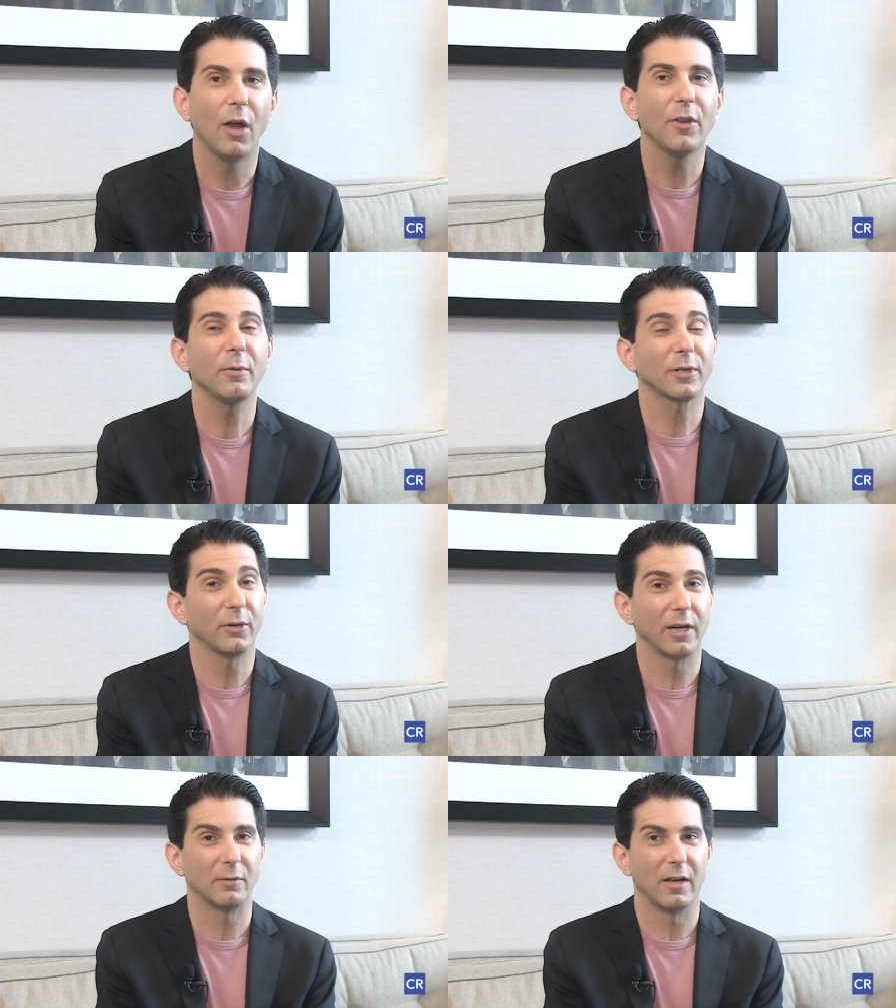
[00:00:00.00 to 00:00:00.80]
under the
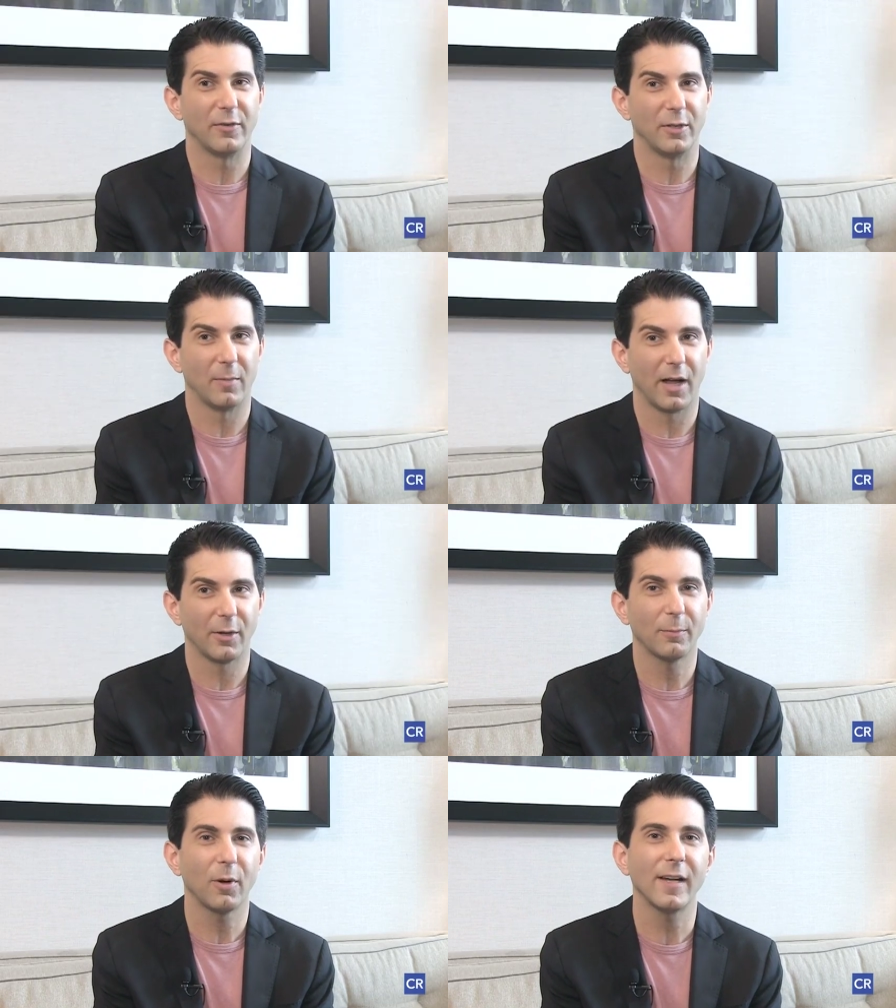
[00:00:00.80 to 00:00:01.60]
recurring revenue model,
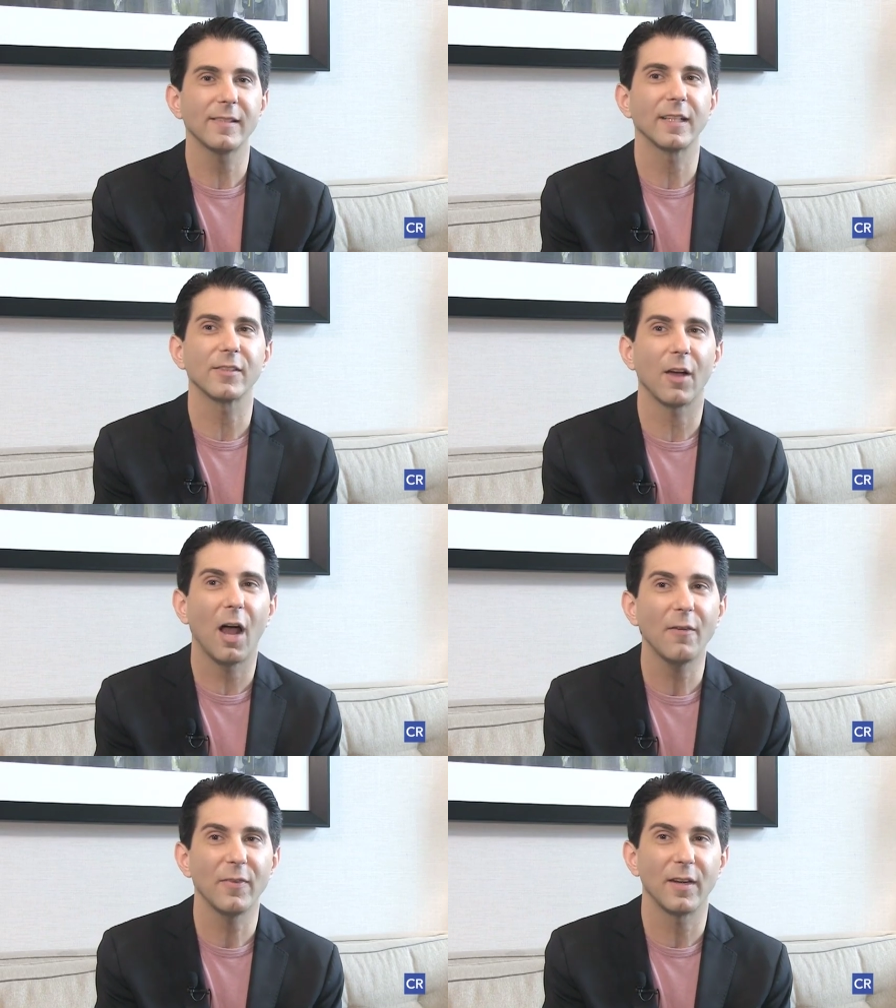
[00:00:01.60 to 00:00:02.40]
pricing is
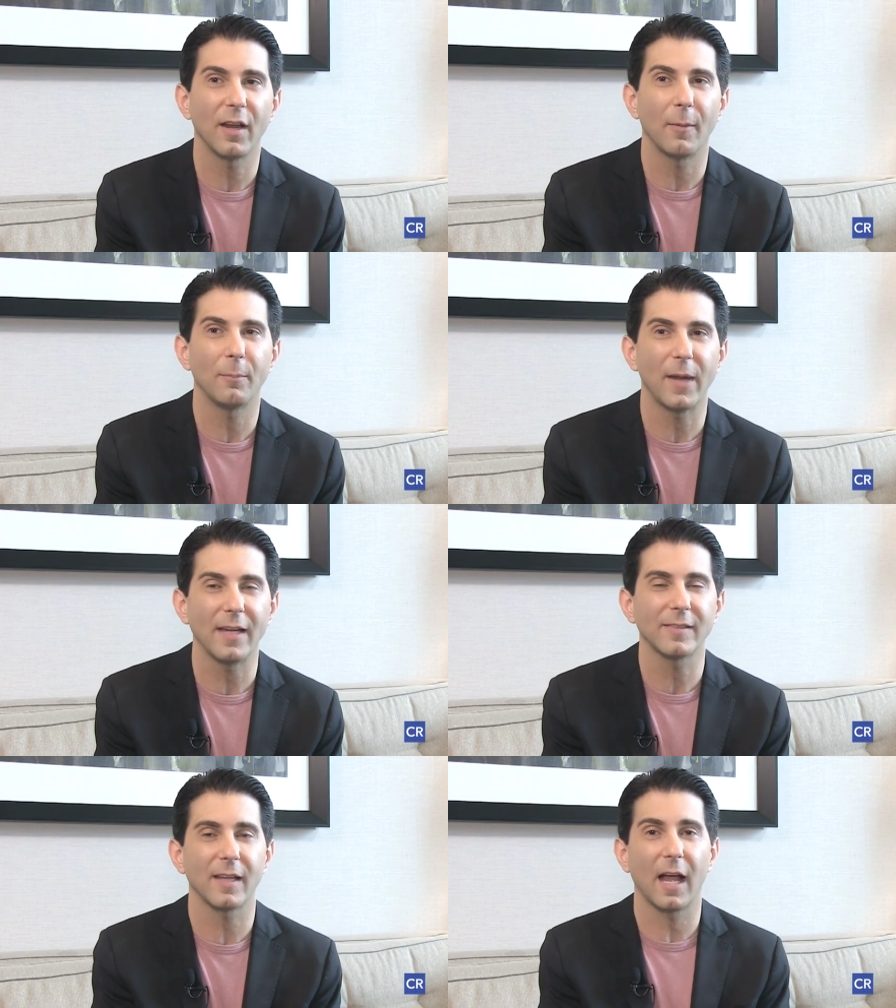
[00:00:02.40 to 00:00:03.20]
often
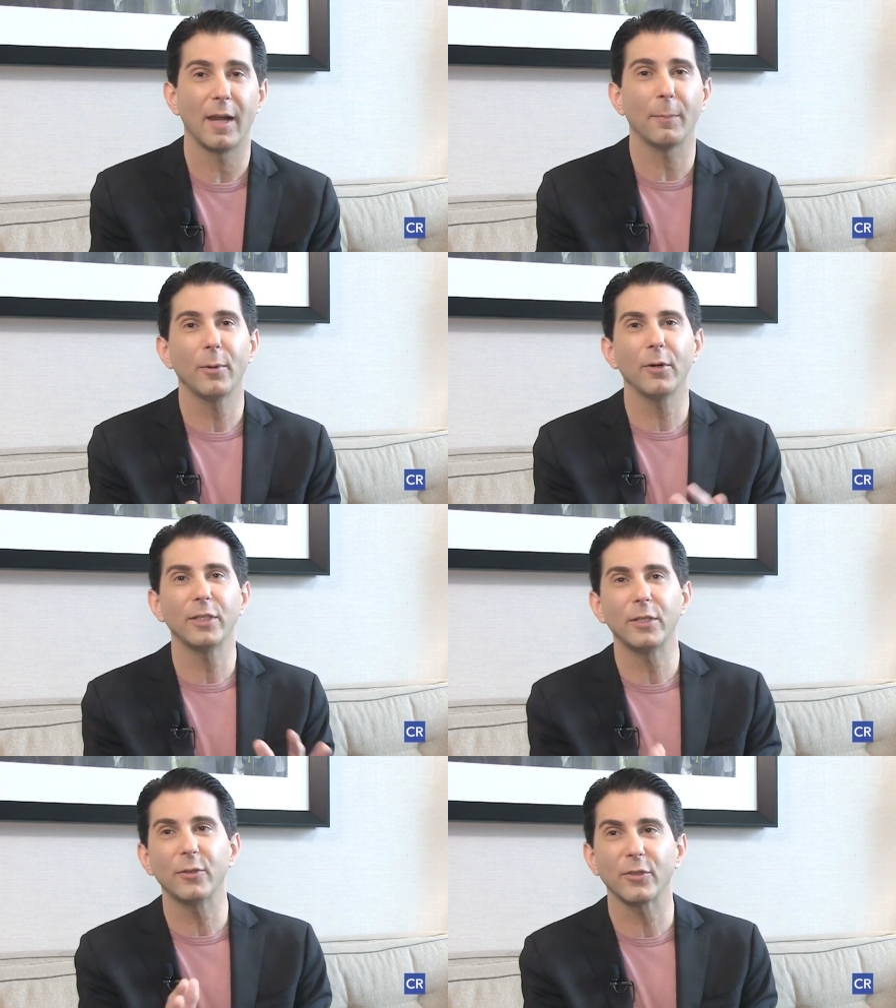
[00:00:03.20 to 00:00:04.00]
based on a per
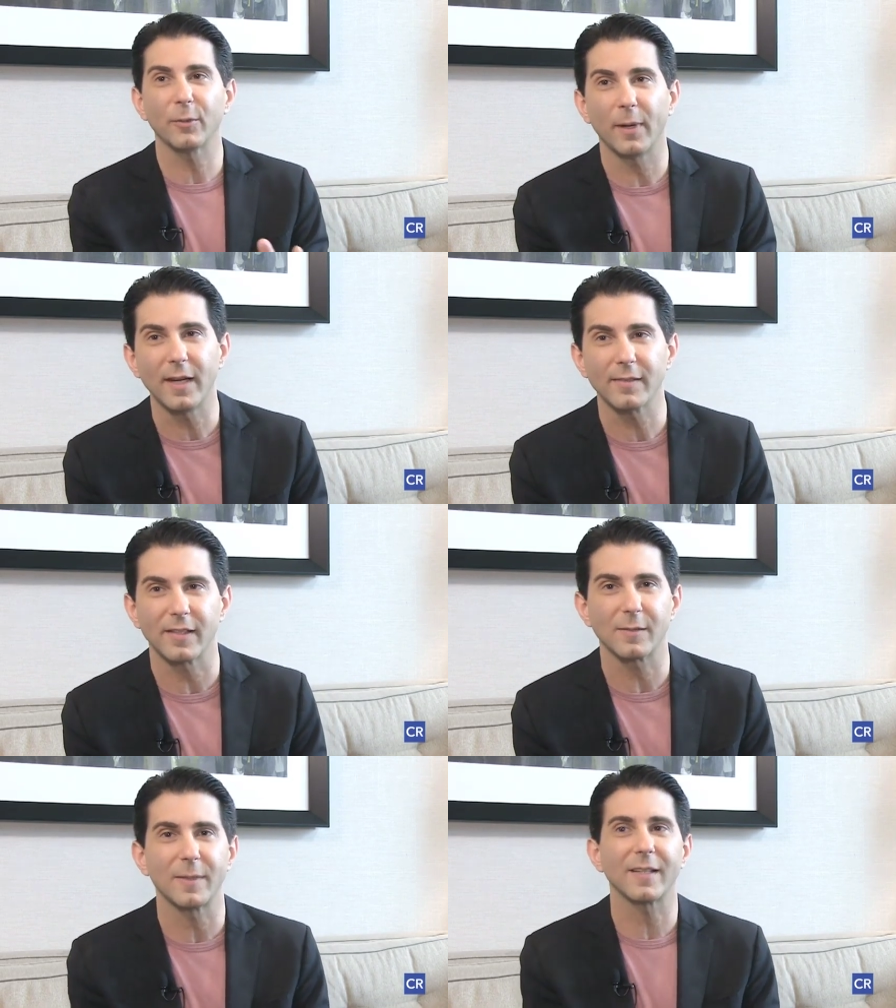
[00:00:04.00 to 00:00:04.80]
user
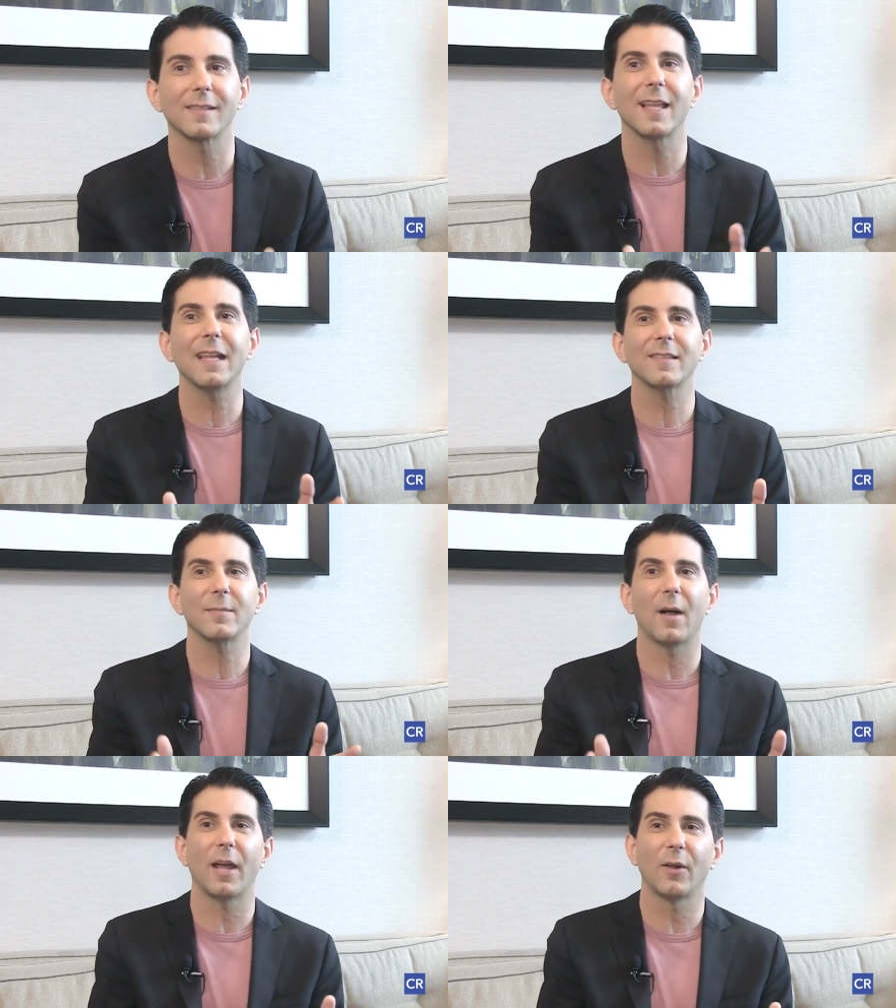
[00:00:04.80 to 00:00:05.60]
basis because that's the
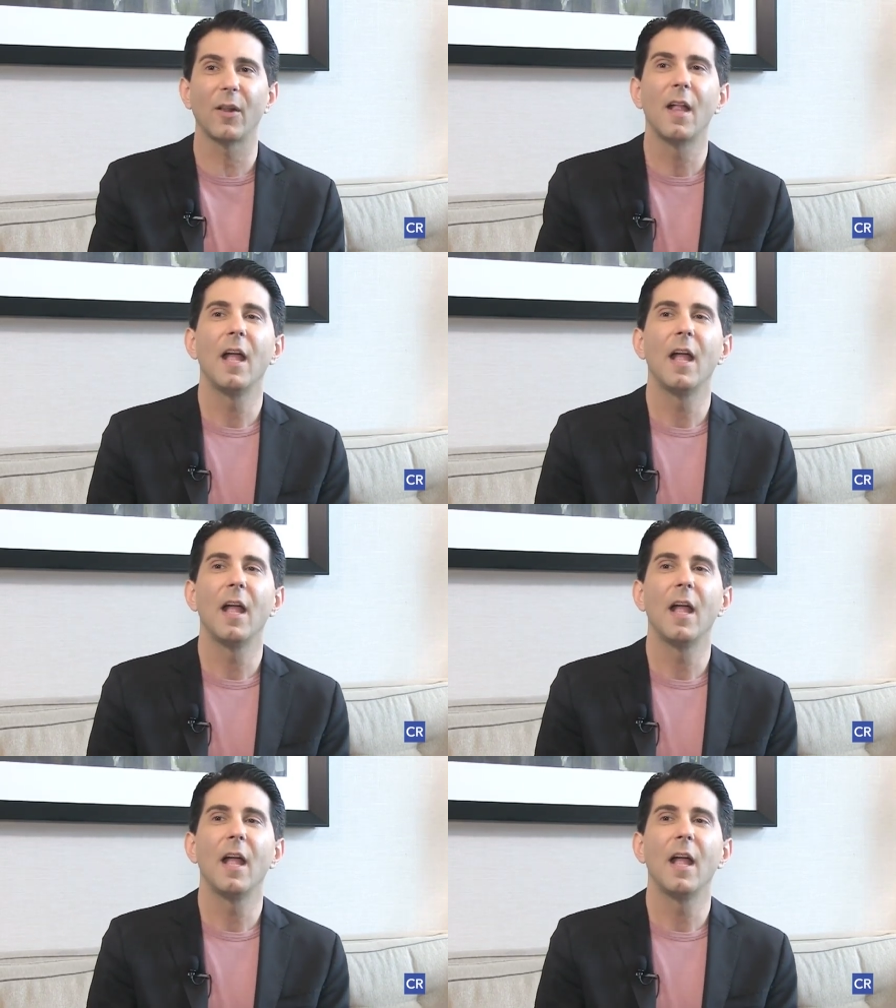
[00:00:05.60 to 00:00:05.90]
model